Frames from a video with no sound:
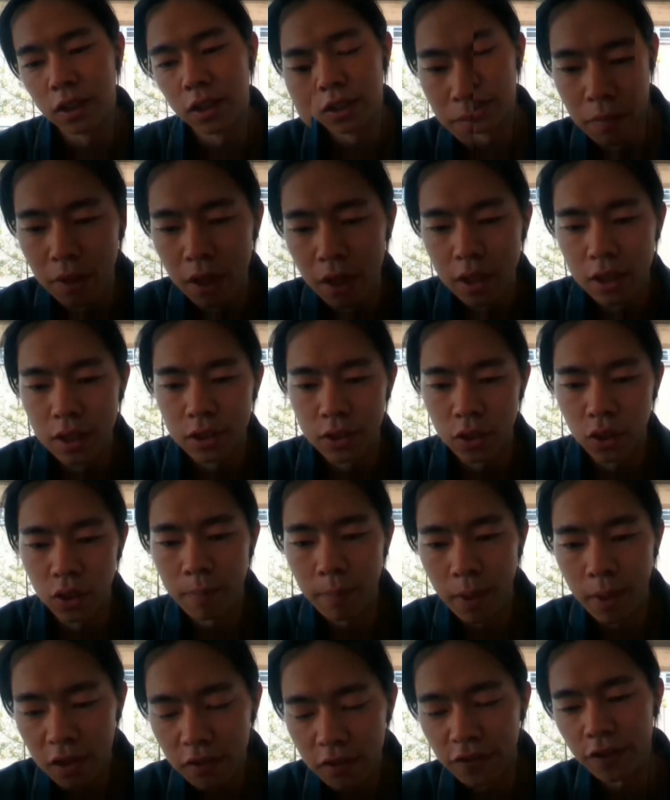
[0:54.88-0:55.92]
So the
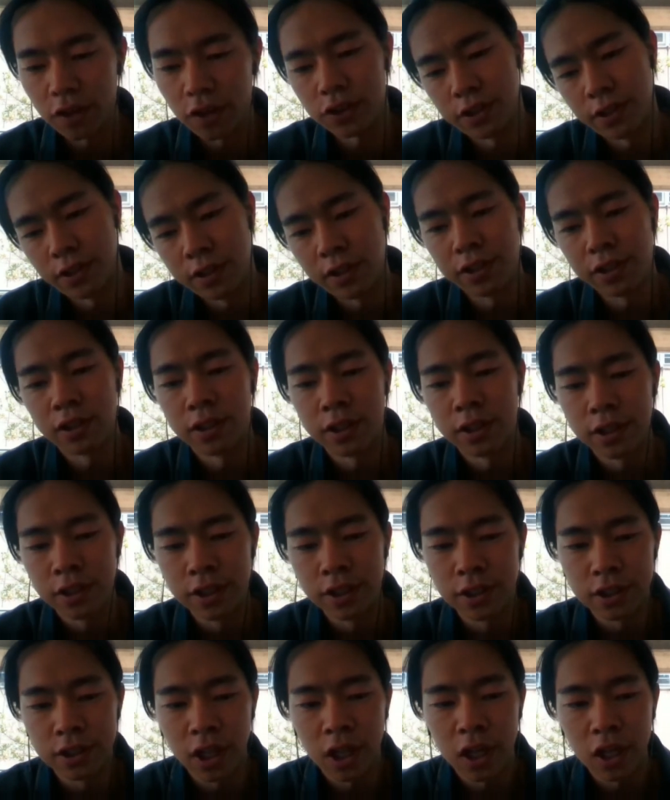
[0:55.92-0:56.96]
main functionality
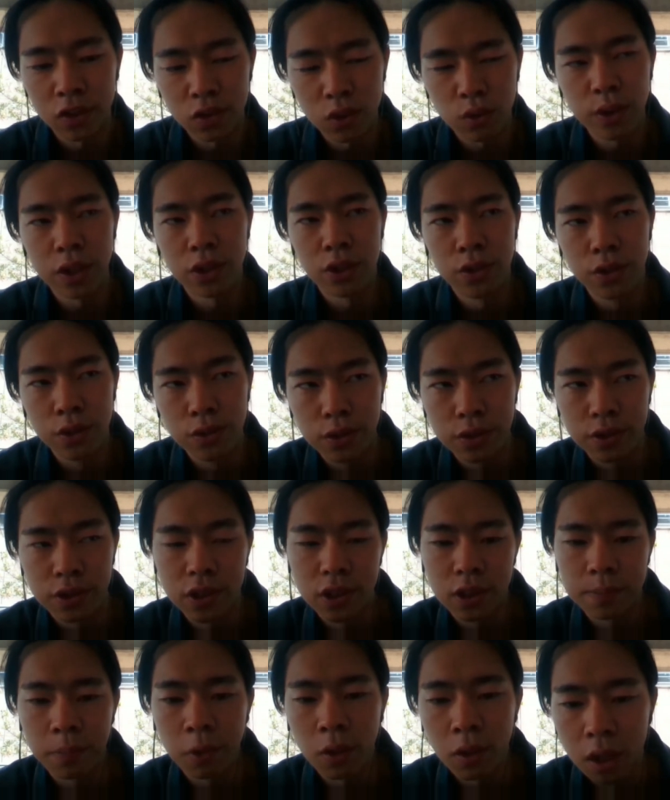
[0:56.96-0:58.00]
is how do we use
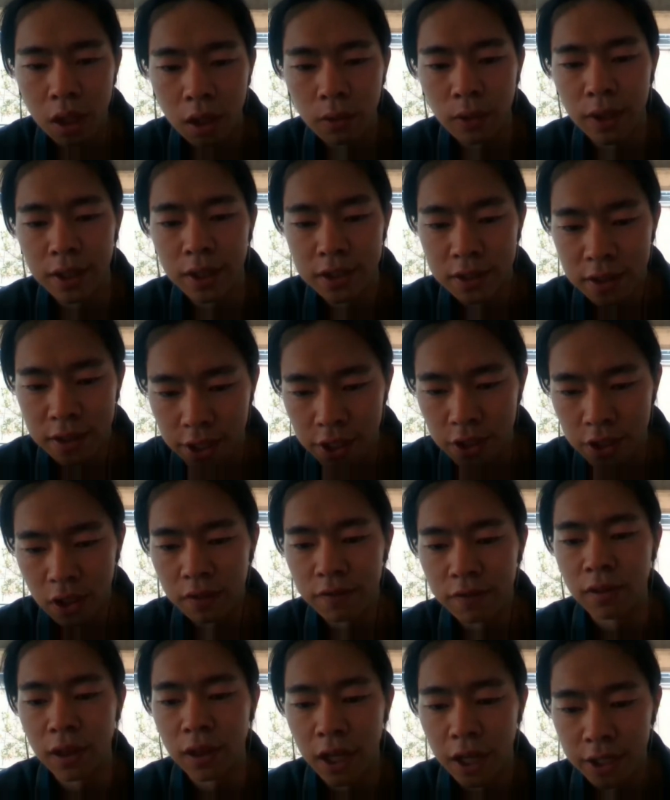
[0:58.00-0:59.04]
this polarization of
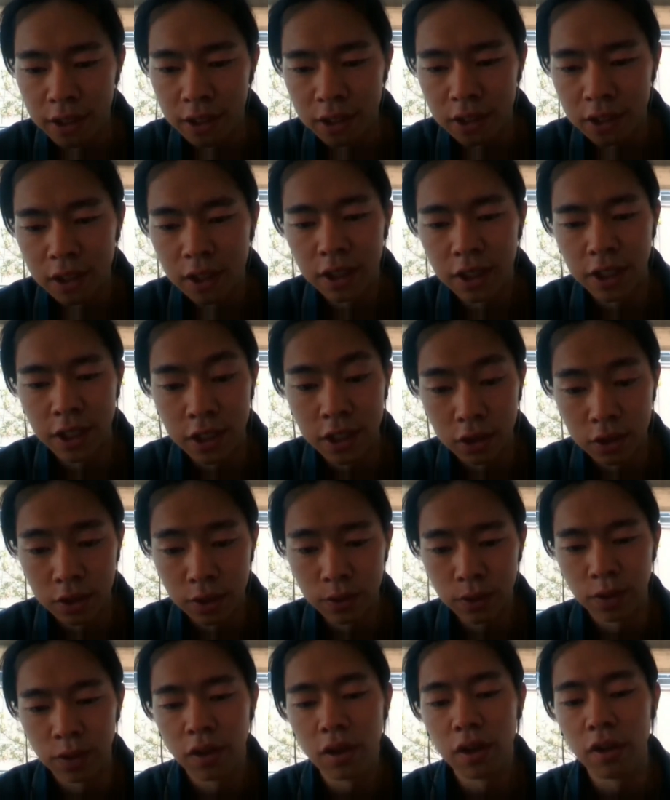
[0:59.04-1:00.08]
light
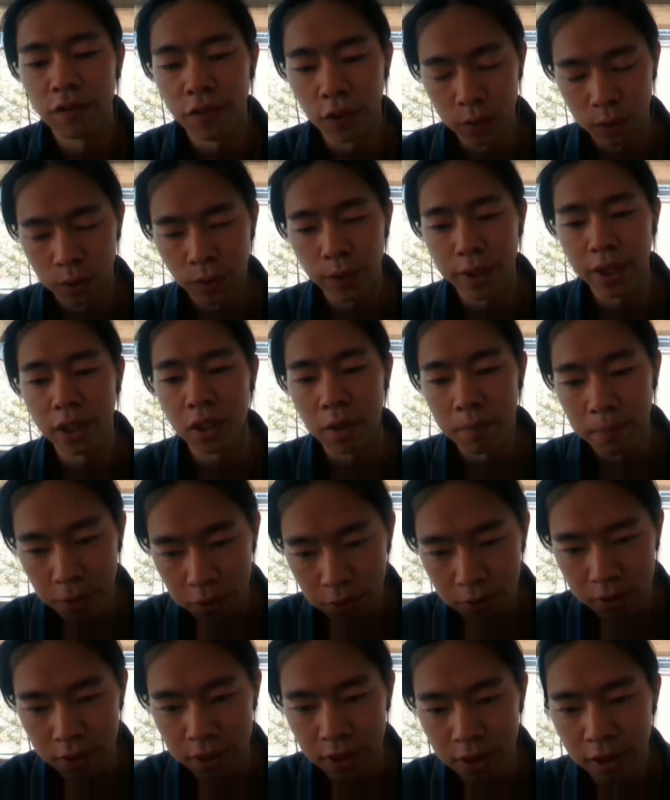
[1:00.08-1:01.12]
into photonic
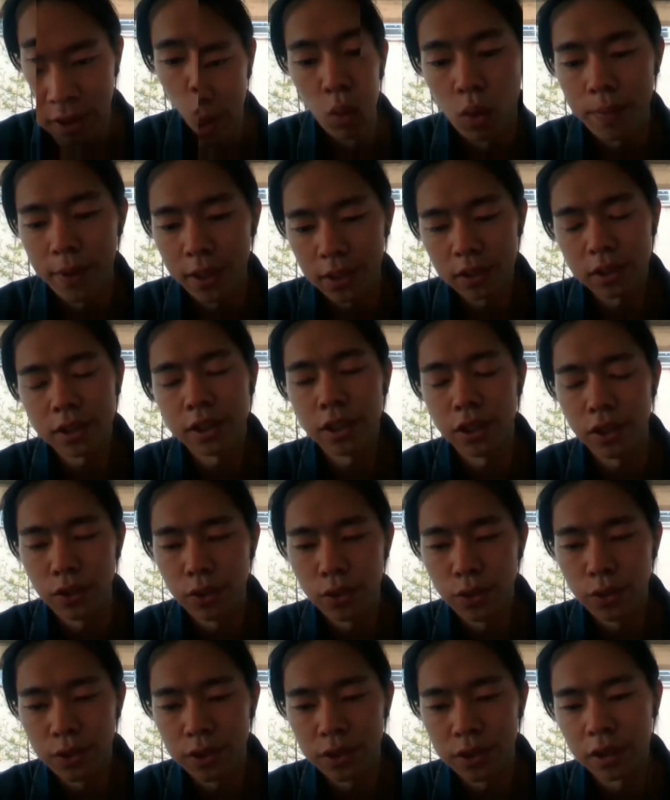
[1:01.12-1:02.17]
computing? We basically
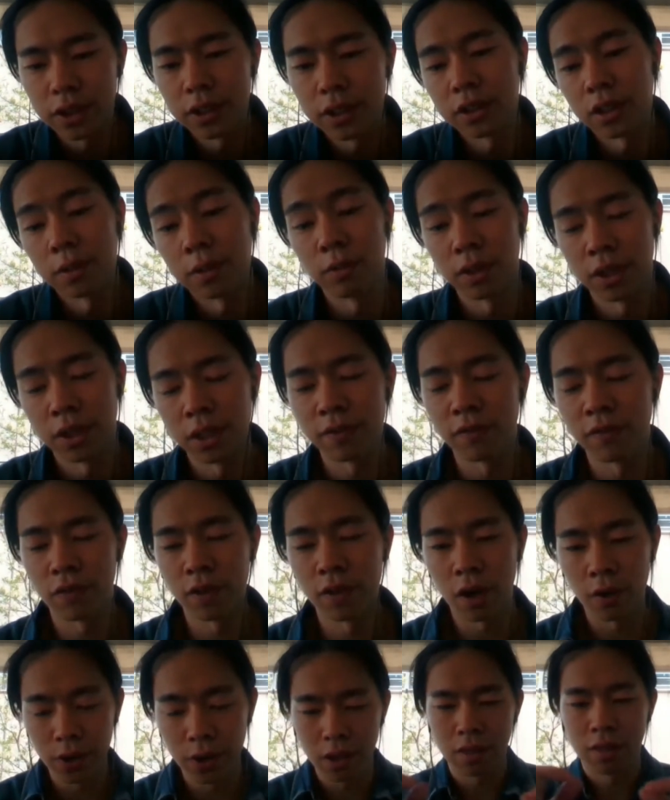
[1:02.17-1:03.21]
used something
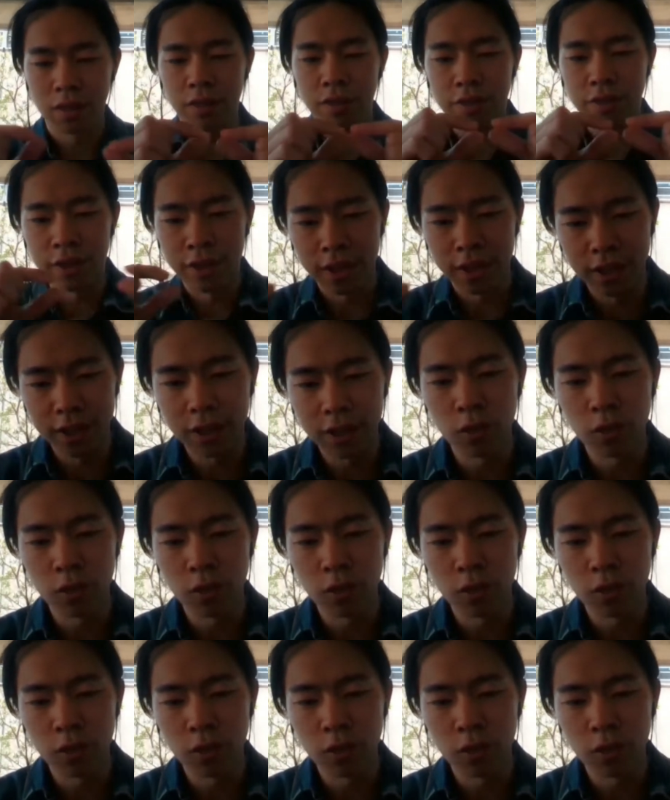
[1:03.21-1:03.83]
very thin